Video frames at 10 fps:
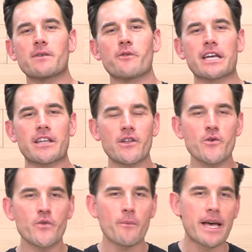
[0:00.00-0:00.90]
keep bringing
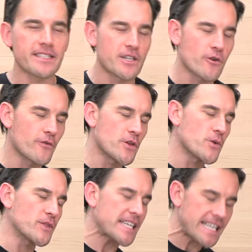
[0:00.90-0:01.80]
you the best gear
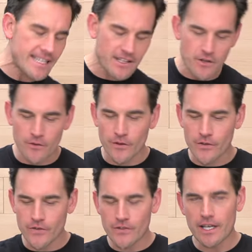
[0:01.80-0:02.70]
reviews in the
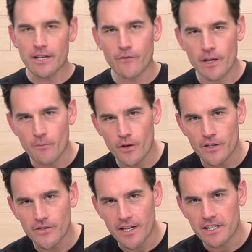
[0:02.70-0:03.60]
universe. And if at any point
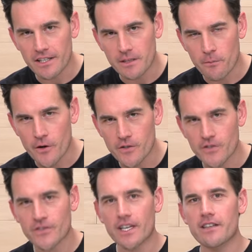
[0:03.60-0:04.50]
you decide you'd like to
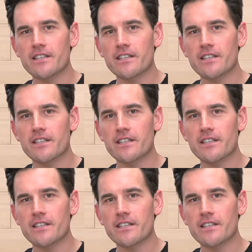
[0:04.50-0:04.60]
purchase a set of